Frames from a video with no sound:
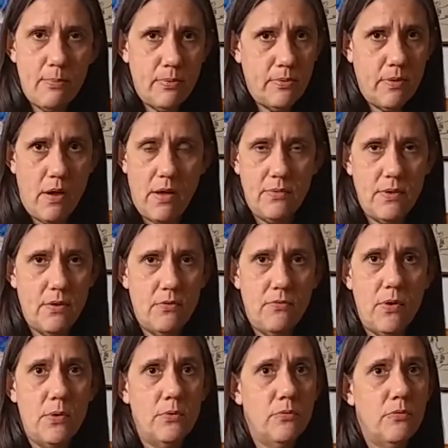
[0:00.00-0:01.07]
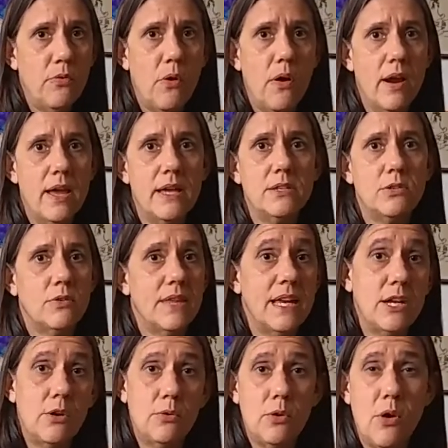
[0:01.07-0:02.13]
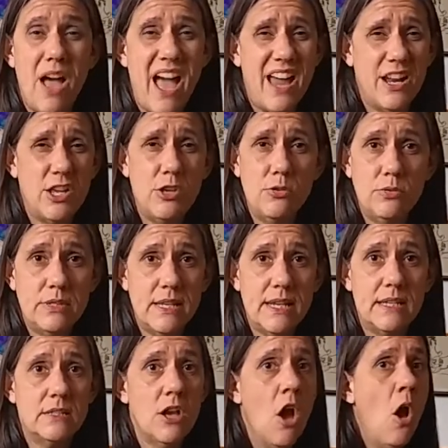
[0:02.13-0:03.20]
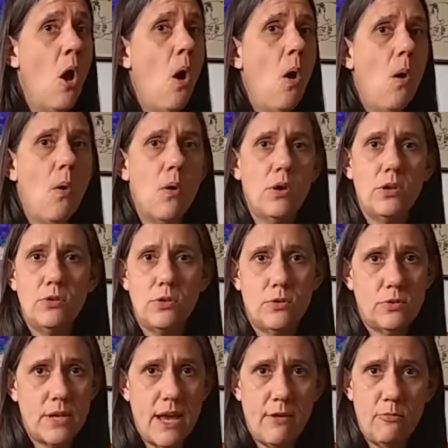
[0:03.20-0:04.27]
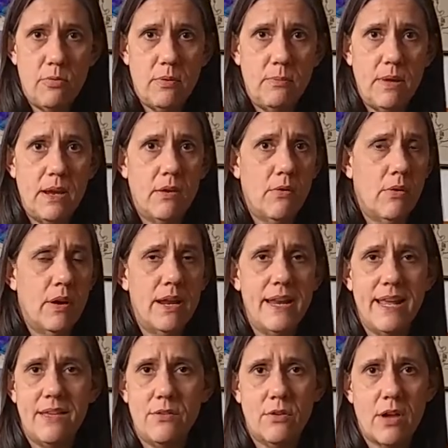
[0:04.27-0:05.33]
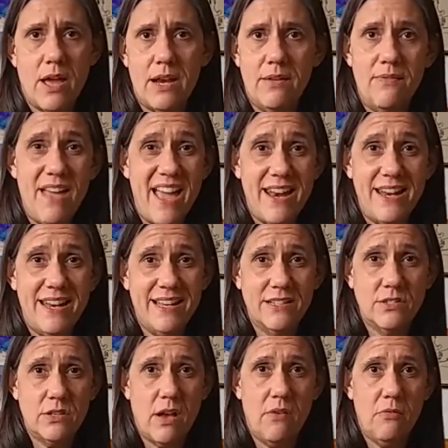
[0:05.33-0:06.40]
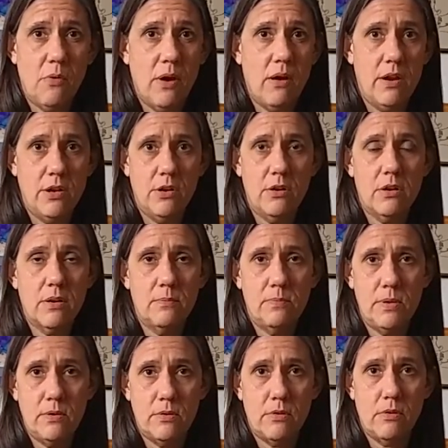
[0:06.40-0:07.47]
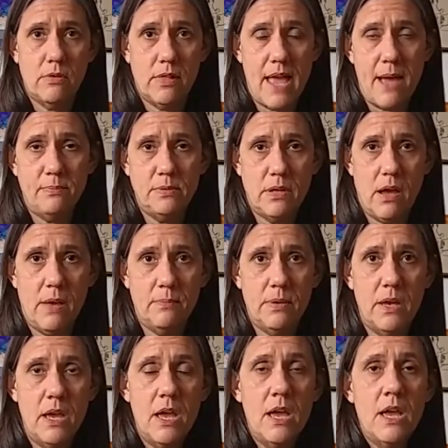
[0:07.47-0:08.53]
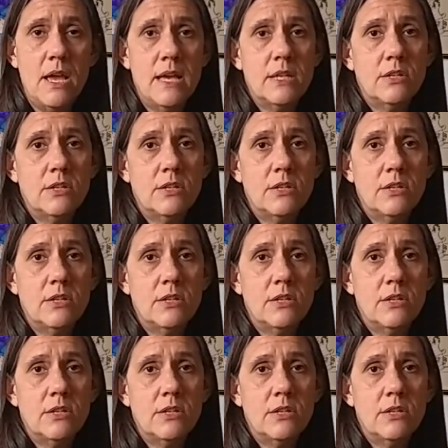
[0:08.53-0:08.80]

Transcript: app on their phone for it, or they don't know how to use it, or you don't have Premiere or any other kind of editing software on your computer or laptop.